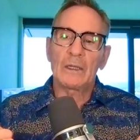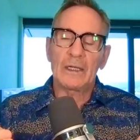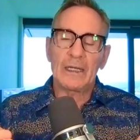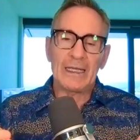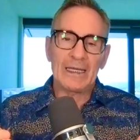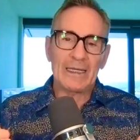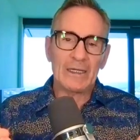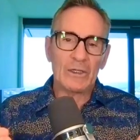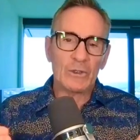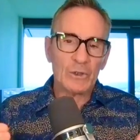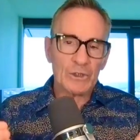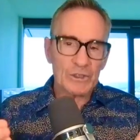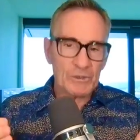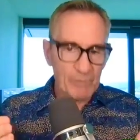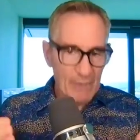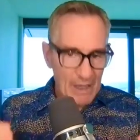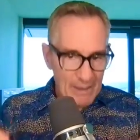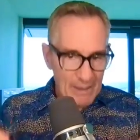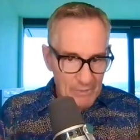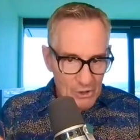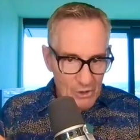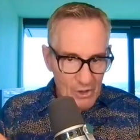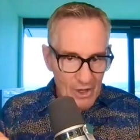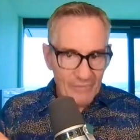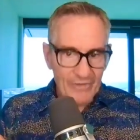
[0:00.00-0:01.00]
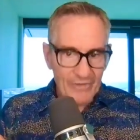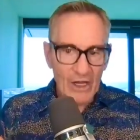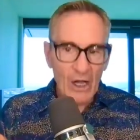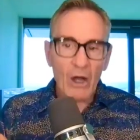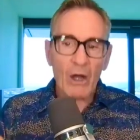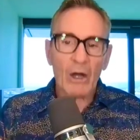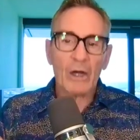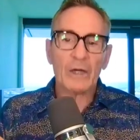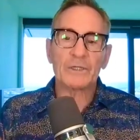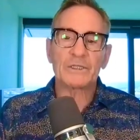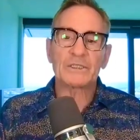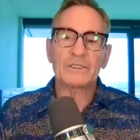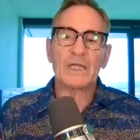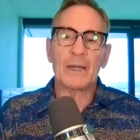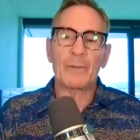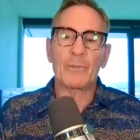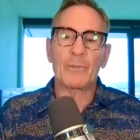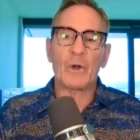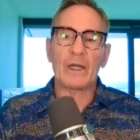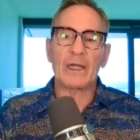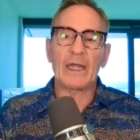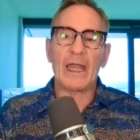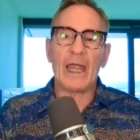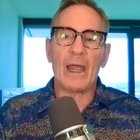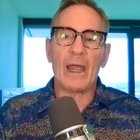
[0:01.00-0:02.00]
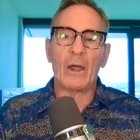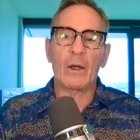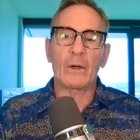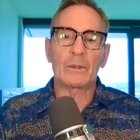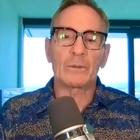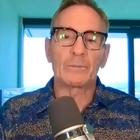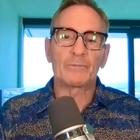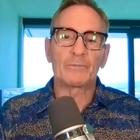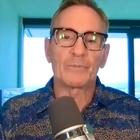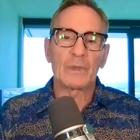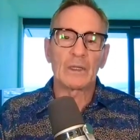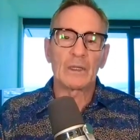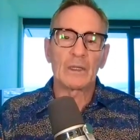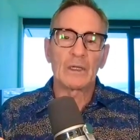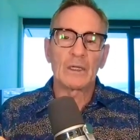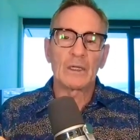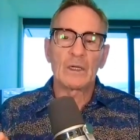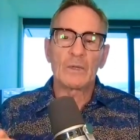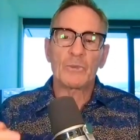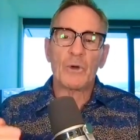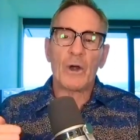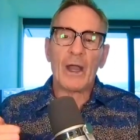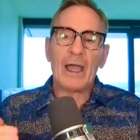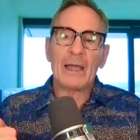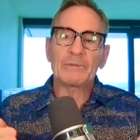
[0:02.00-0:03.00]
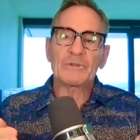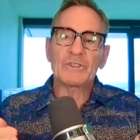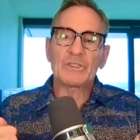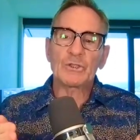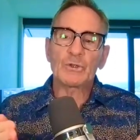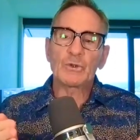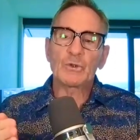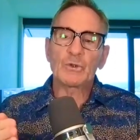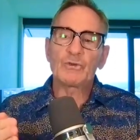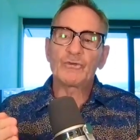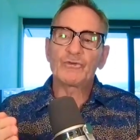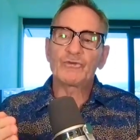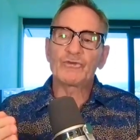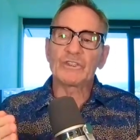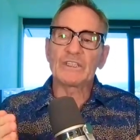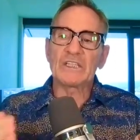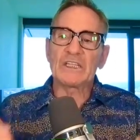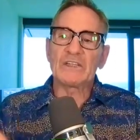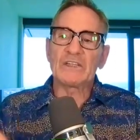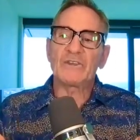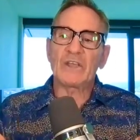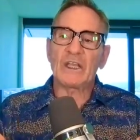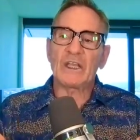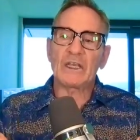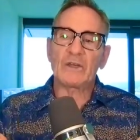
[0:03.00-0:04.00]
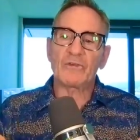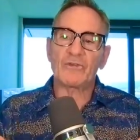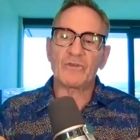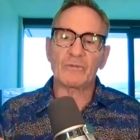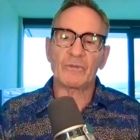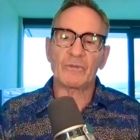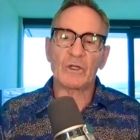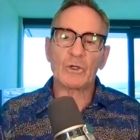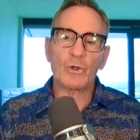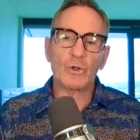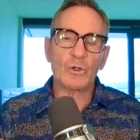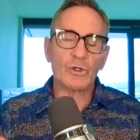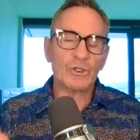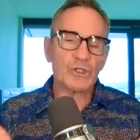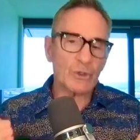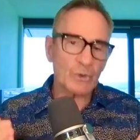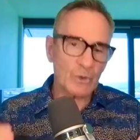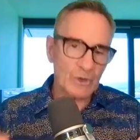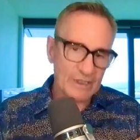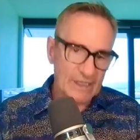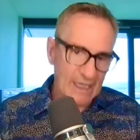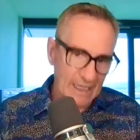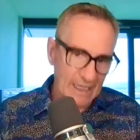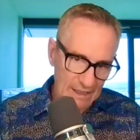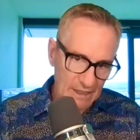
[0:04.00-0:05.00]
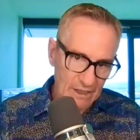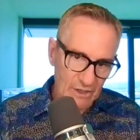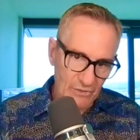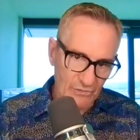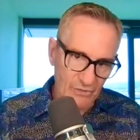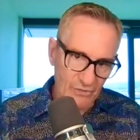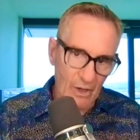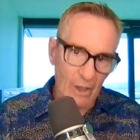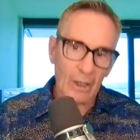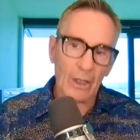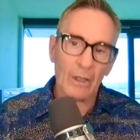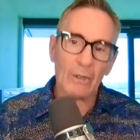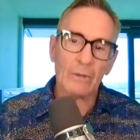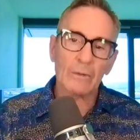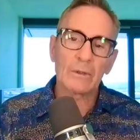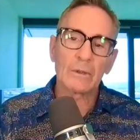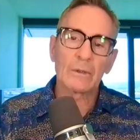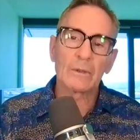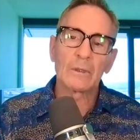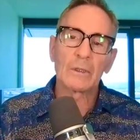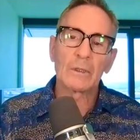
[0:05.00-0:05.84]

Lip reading: And of course, maybe you're having a hard time right now. Perhaps you've deviated from the course you intended to follow.